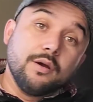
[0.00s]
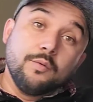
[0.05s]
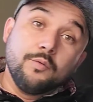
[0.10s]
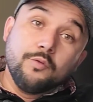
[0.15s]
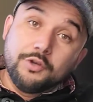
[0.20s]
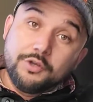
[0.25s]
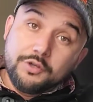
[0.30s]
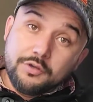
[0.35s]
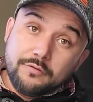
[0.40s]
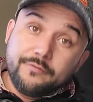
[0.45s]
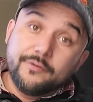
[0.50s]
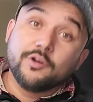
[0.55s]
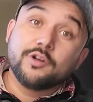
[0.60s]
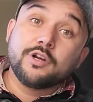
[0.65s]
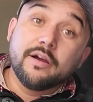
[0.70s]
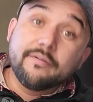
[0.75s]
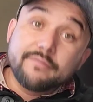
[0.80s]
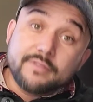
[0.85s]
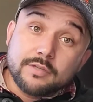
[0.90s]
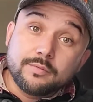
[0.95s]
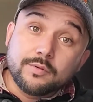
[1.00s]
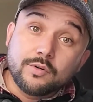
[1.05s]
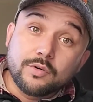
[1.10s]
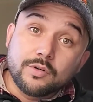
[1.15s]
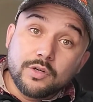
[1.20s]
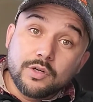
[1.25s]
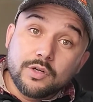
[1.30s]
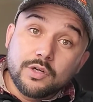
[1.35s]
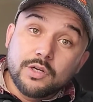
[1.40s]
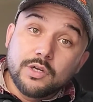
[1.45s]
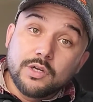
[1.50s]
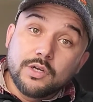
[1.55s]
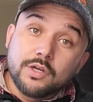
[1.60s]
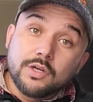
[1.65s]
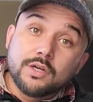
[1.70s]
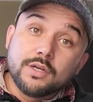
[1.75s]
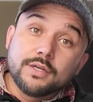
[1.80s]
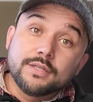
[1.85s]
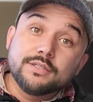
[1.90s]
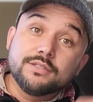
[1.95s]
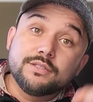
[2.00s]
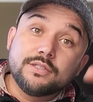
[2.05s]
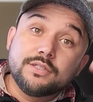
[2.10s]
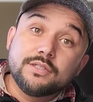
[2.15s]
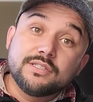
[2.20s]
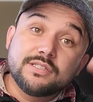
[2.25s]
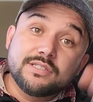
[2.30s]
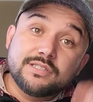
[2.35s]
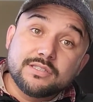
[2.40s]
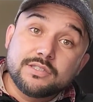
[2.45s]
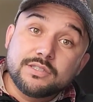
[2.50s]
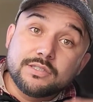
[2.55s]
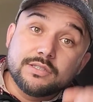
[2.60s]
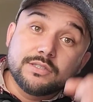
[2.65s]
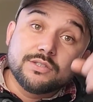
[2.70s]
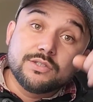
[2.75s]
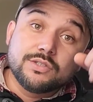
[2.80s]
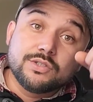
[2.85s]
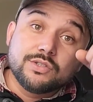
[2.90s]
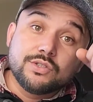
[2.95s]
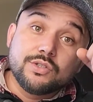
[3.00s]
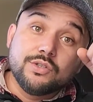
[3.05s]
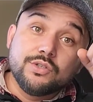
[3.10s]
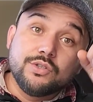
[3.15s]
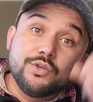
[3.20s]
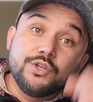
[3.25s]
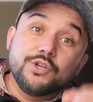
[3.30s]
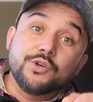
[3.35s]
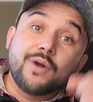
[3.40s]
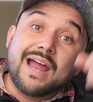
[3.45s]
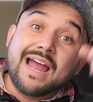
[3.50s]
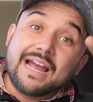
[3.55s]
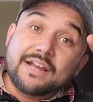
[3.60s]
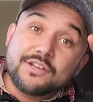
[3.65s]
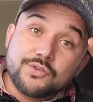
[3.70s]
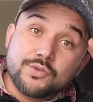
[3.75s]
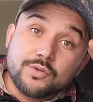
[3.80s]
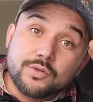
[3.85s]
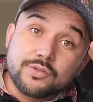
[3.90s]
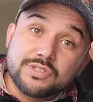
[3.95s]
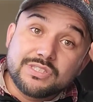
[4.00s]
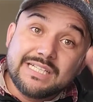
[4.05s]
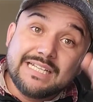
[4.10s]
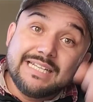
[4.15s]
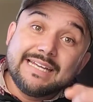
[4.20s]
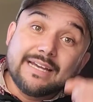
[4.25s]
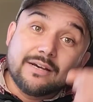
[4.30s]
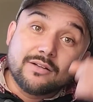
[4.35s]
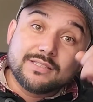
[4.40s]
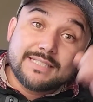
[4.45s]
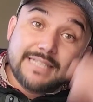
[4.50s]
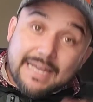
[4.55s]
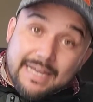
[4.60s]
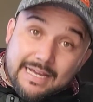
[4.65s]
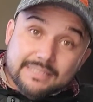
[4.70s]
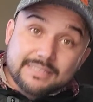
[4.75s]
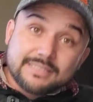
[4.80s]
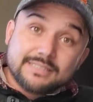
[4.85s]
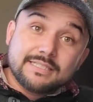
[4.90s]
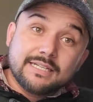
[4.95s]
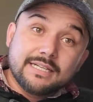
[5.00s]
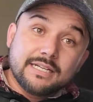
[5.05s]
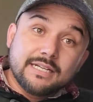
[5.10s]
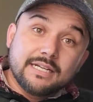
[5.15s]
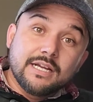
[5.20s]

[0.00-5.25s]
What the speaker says: will you feel comfortable to do your actual CDL test,